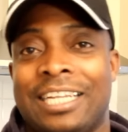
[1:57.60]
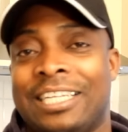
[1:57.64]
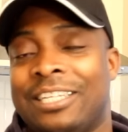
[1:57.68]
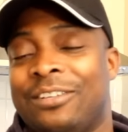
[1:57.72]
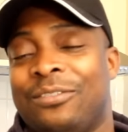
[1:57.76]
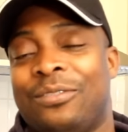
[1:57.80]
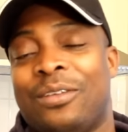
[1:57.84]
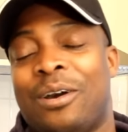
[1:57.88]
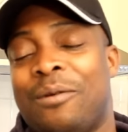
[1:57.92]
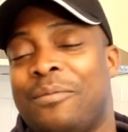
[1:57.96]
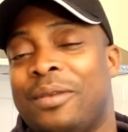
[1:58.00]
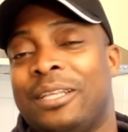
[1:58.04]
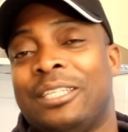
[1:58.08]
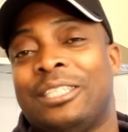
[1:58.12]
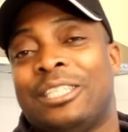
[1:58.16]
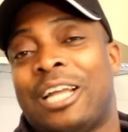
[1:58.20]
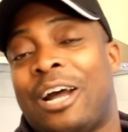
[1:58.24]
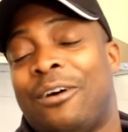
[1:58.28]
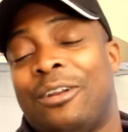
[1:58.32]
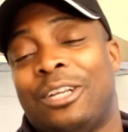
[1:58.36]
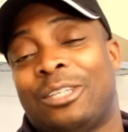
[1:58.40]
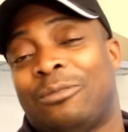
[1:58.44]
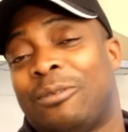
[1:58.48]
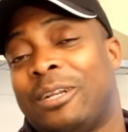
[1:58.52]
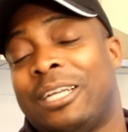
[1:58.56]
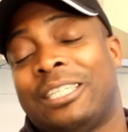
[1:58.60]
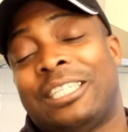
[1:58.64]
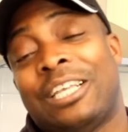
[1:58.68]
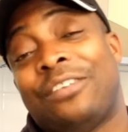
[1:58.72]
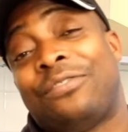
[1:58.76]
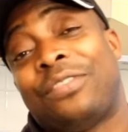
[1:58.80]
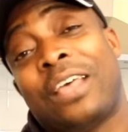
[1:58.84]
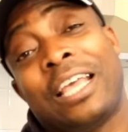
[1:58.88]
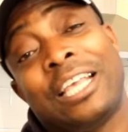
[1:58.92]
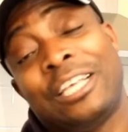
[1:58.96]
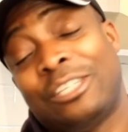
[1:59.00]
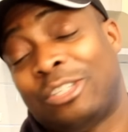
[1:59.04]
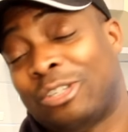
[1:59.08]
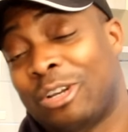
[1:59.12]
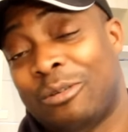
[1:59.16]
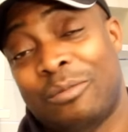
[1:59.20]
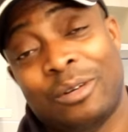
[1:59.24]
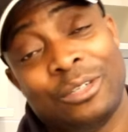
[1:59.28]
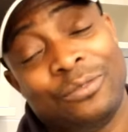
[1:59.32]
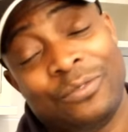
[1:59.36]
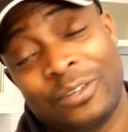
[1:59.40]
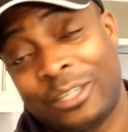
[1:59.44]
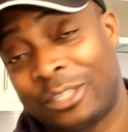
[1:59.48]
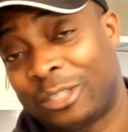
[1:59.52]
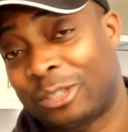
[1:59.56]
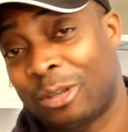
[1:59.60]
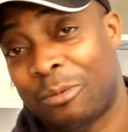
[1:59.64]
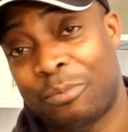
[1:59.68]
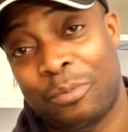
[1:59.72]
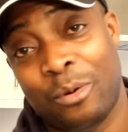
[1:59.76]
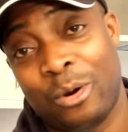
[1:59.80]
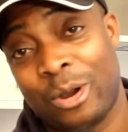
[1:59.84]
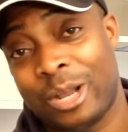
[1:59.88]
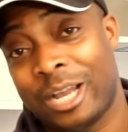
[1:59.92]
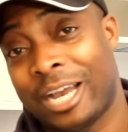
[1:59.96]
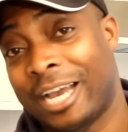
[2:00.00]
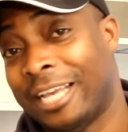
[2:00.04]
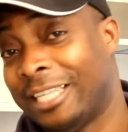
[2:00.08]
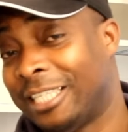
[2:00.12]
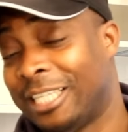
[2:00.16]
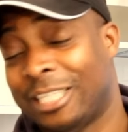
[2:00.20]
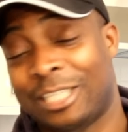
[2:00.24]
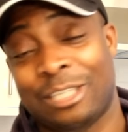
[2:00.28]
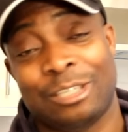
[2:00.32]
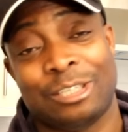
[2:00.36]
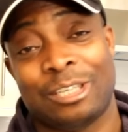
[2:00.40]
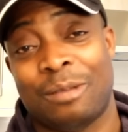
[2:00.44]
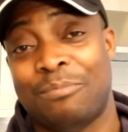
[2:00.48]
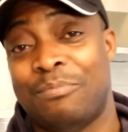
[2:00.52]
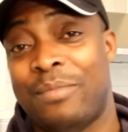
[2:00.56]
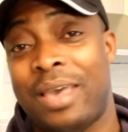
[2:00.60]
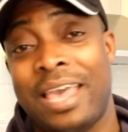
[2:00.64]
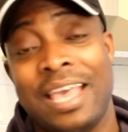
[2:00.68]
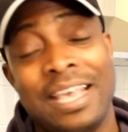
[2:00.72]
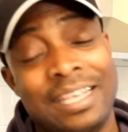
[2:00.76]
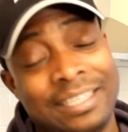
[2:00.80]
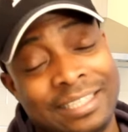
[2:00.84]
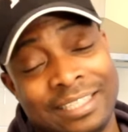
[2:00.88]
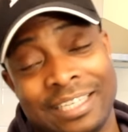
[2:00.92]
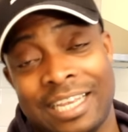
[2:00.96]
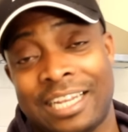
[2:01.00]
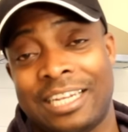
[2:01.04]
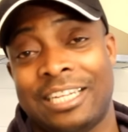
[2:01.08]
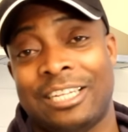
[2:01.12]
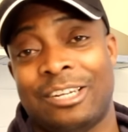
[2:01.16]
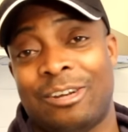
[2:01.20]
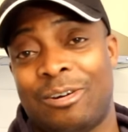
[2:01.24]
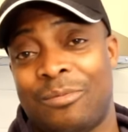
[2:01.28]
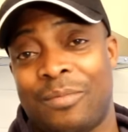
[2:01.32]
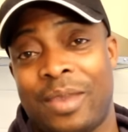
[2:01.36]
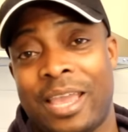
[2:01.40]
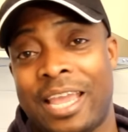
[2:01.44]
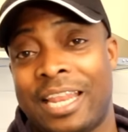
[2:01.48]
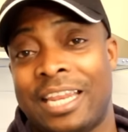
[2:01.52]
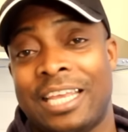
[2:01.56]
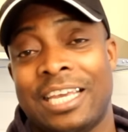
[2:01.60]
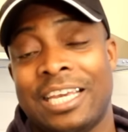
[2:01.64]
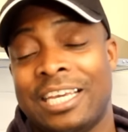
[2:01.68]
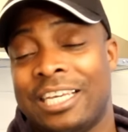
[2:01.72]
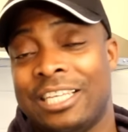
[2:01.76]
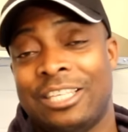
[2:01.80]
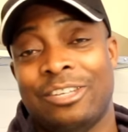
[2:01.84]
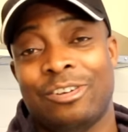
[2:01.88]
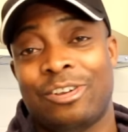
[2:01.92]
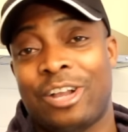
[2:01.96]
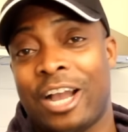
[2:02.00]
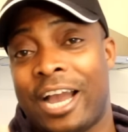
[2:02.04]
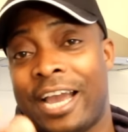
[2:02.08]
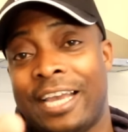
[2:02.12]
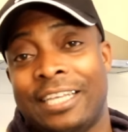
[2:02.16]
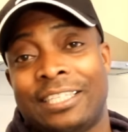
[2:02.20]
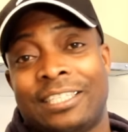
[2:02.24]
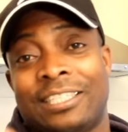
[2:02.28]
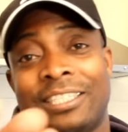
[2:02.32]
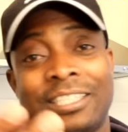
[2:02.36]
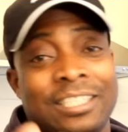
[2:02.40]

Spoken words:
you know what I mean, I just want to say thank you so much for the support, guys. It's just amazing, you know what I mean. You guys